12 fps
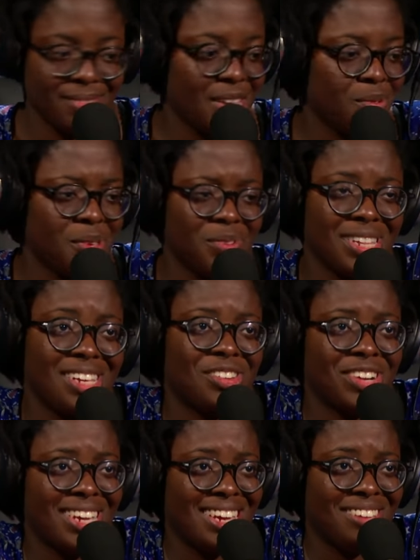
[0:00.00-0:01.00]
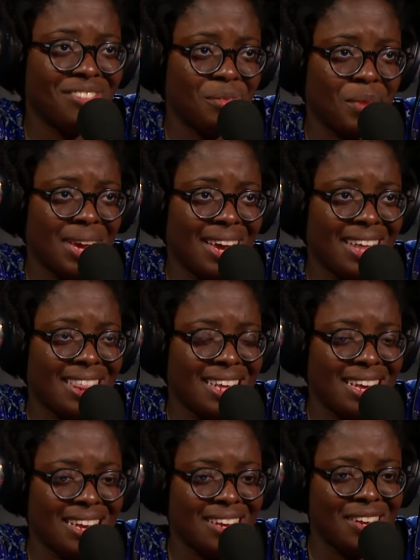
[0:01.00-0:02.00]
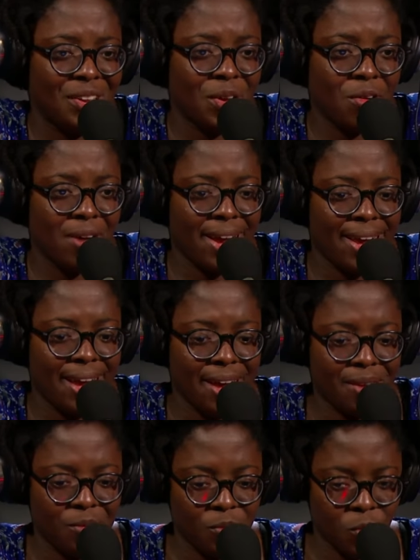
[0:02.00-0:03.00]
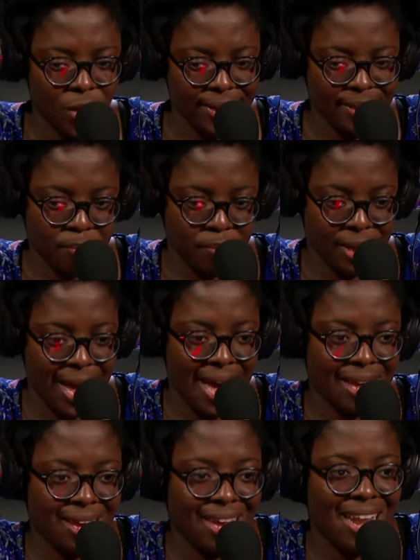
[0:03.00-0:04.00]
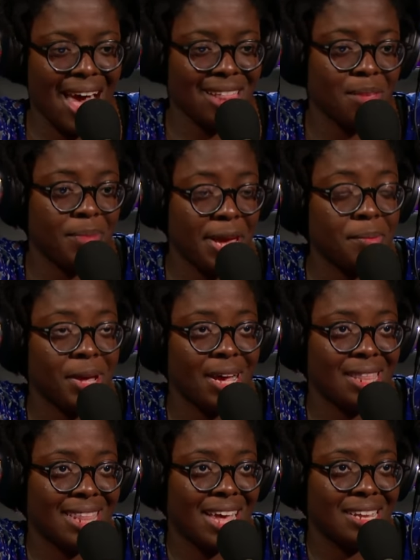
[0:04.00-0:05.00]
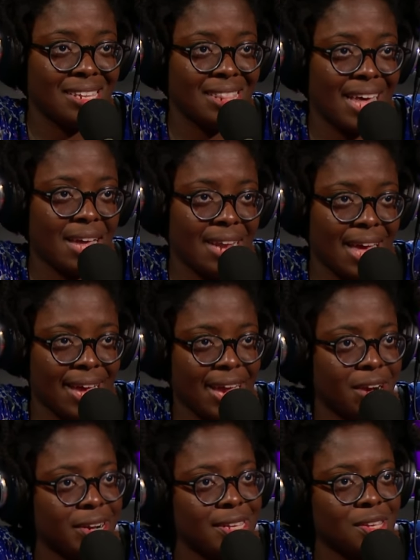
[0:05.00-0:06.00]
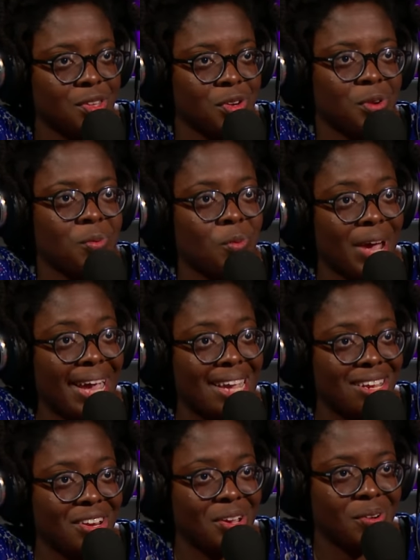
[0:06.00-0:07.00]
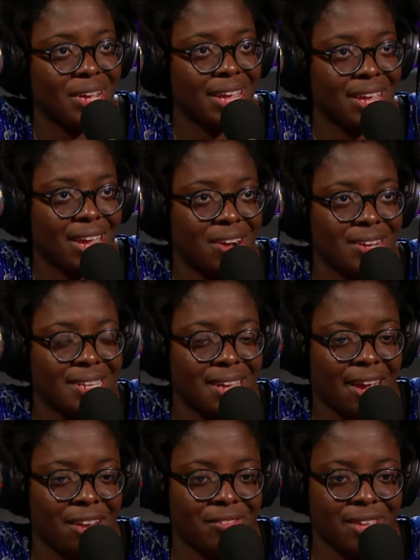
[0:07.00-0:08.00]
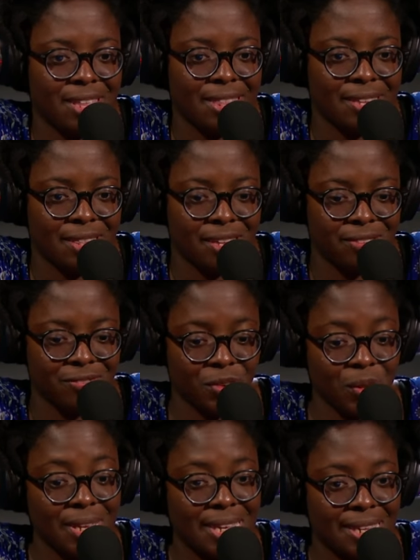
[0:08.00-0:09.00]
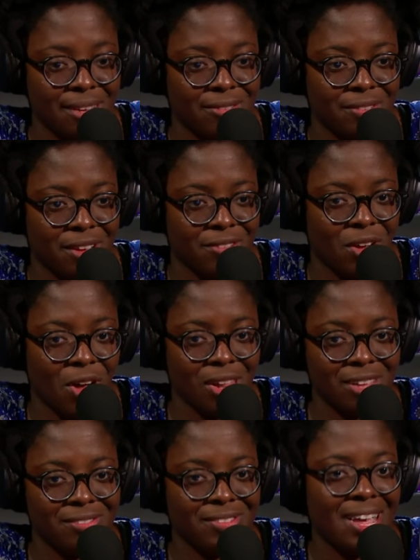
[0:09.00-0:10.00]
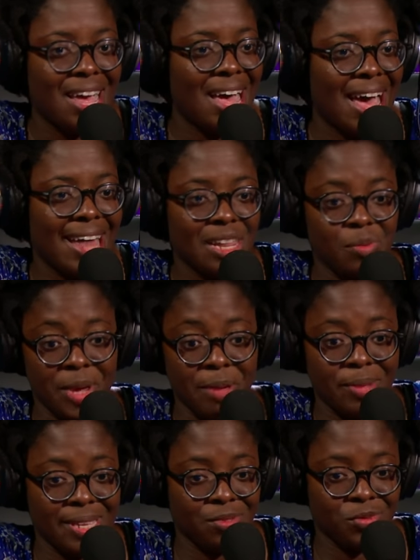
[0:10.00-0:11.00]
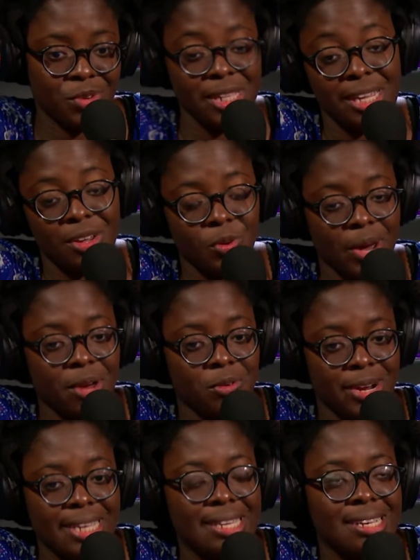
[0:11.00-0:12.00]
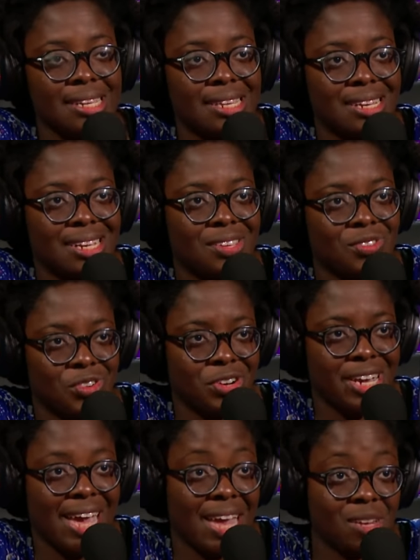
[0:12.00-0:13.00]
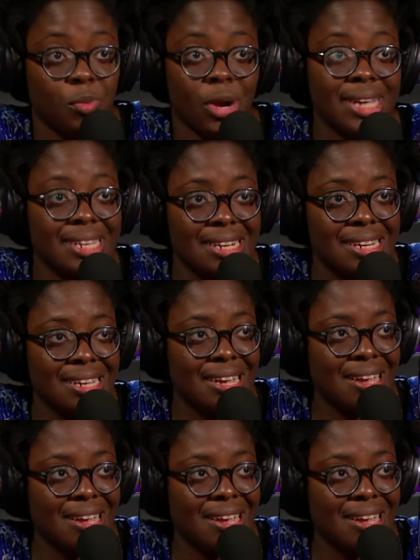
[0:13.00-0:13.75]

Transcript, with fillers: It was really tricky for me, I think. You know, I, I was black in Alabama, and that that carries a certain weight. You know, it, it, carries kind of like this this fullness of of all of Alabama's really quite racist history and present.